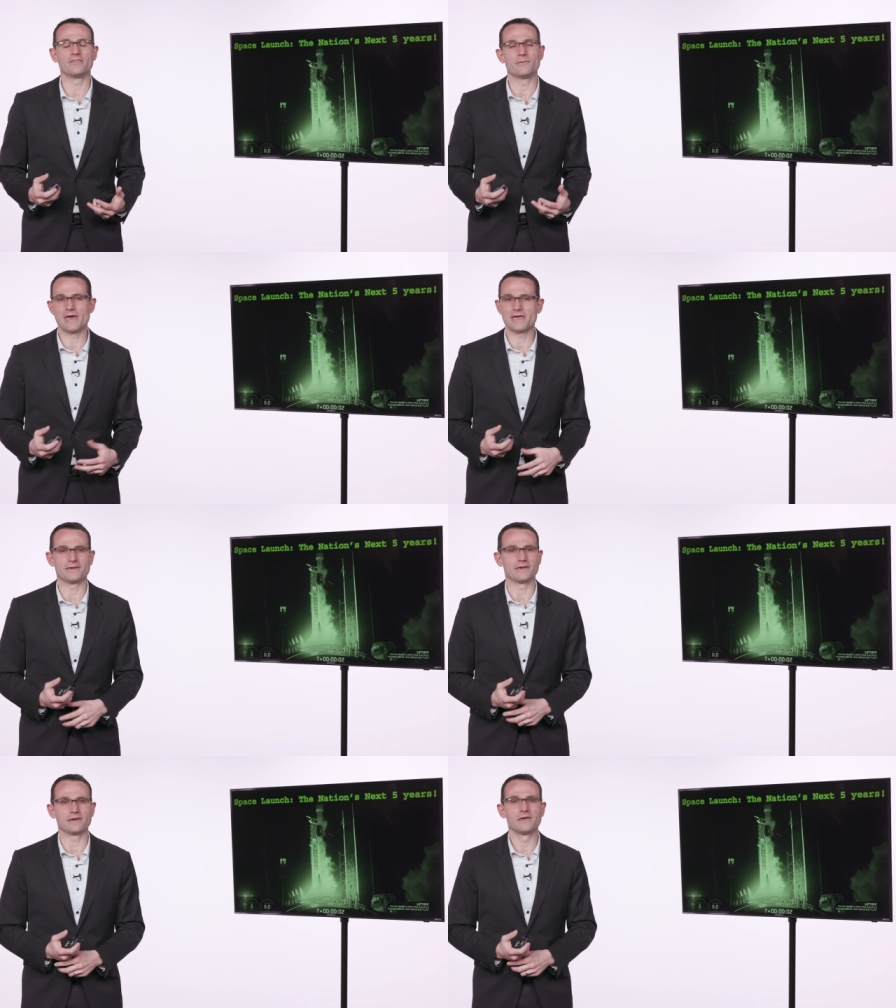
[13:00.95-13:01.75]
in the
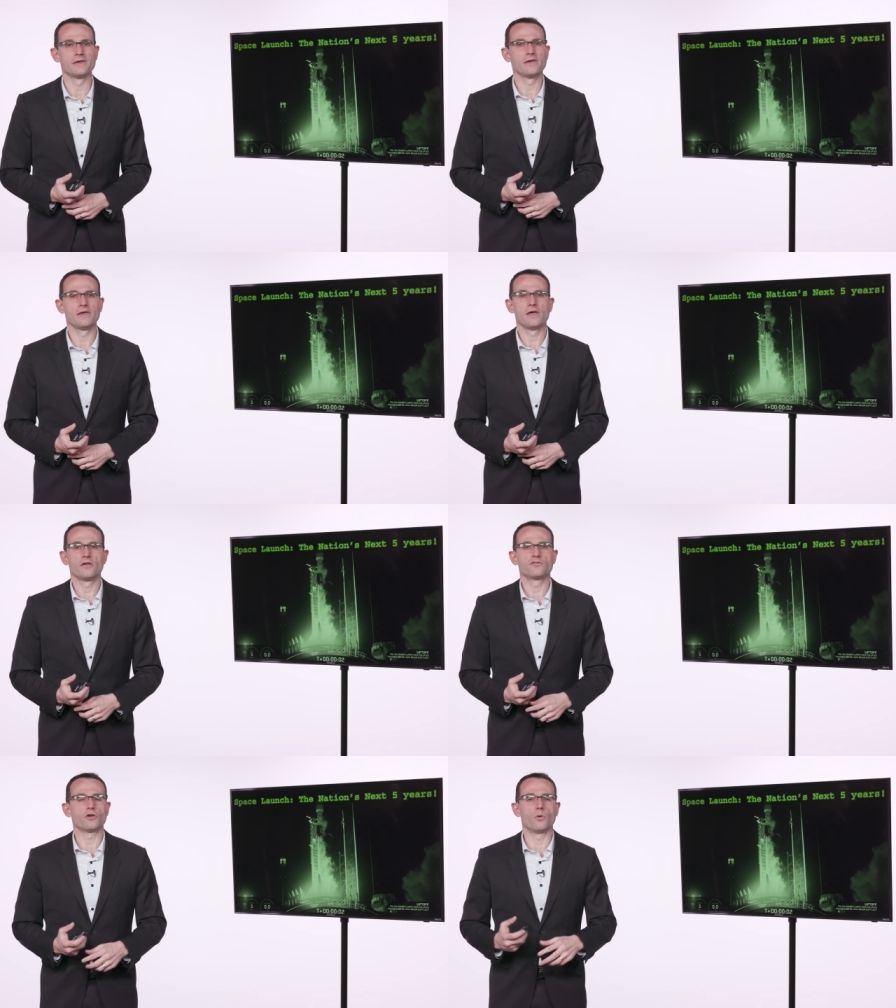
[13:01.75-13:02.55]
making.
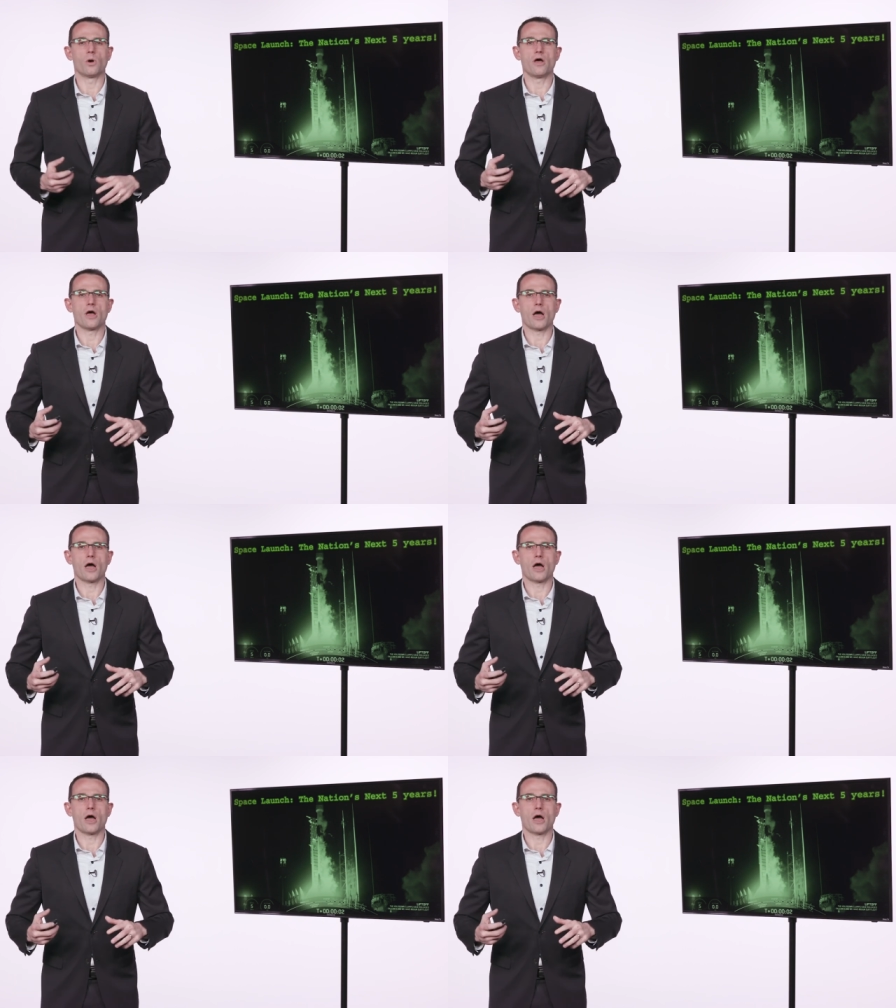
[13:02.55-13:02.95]
So